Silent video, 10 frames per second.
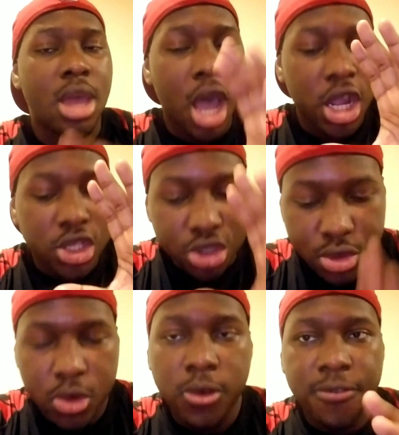A
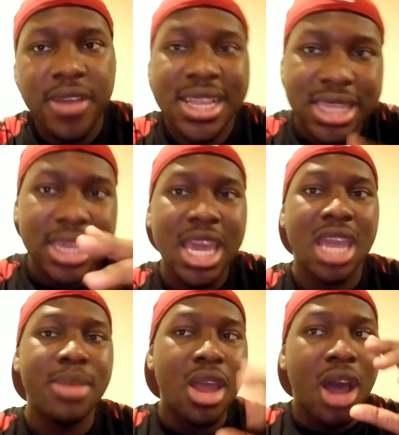true fan of the
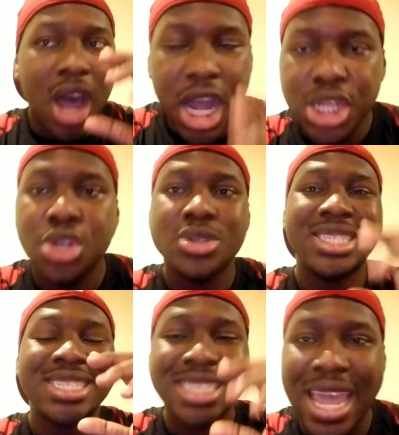game
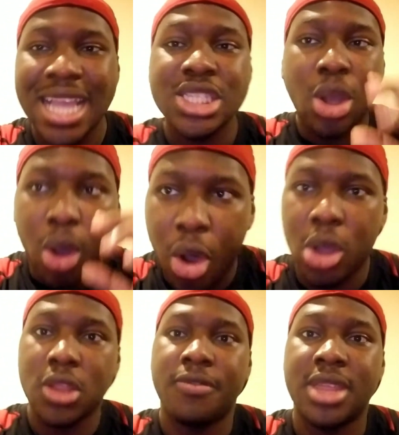understands
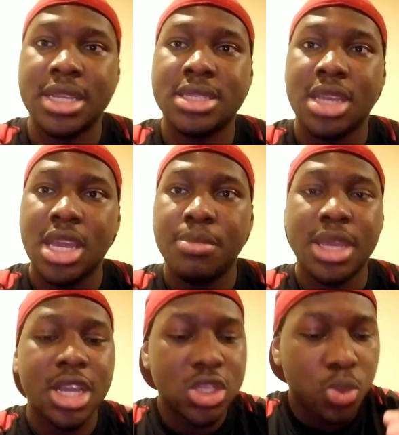all of this,
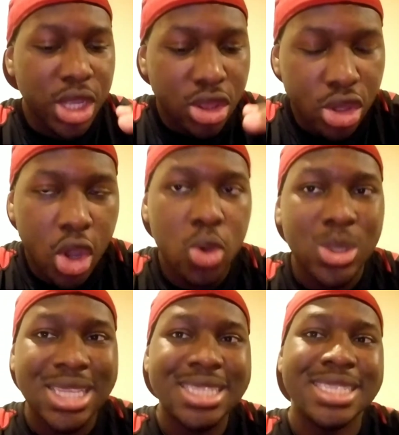because we know
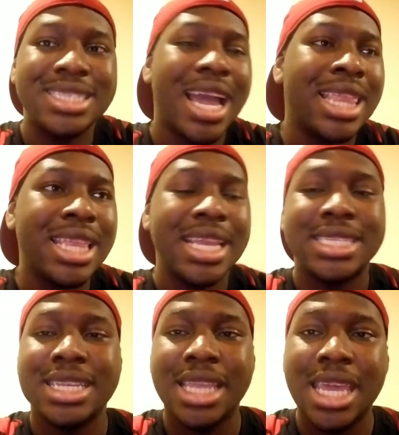this is not an
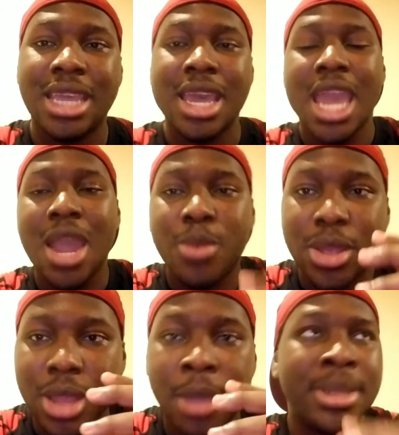easy league, and
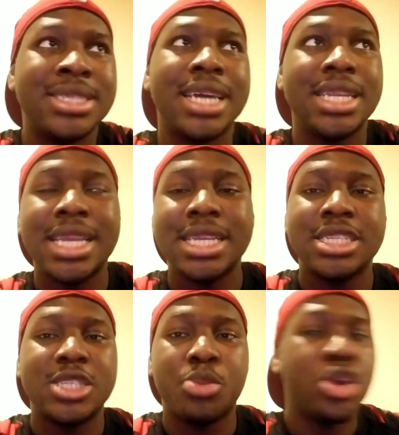it's not an easy
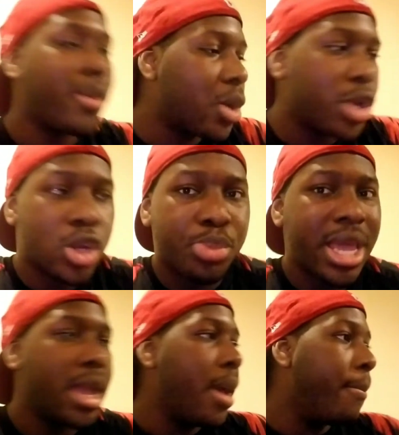sport, no matter what you're
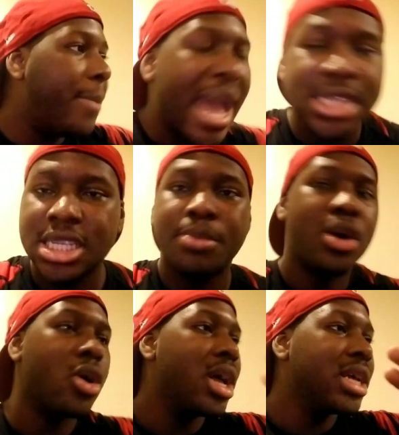playing.
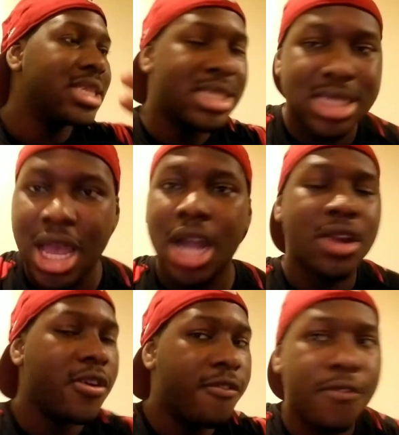Basketball,
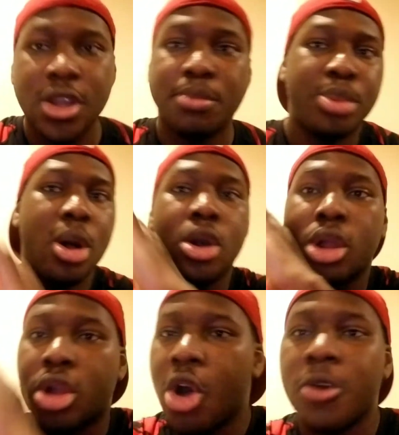soccer, football,
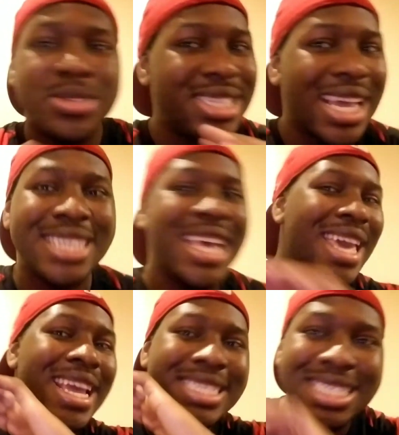golf, tennis.
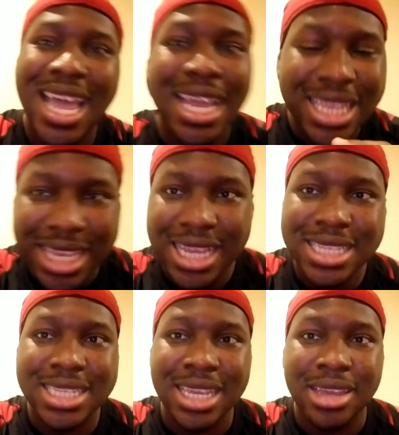It's not
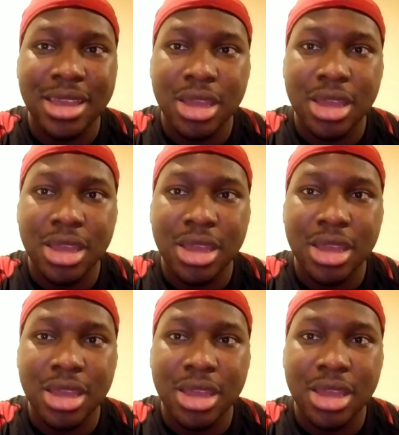easy.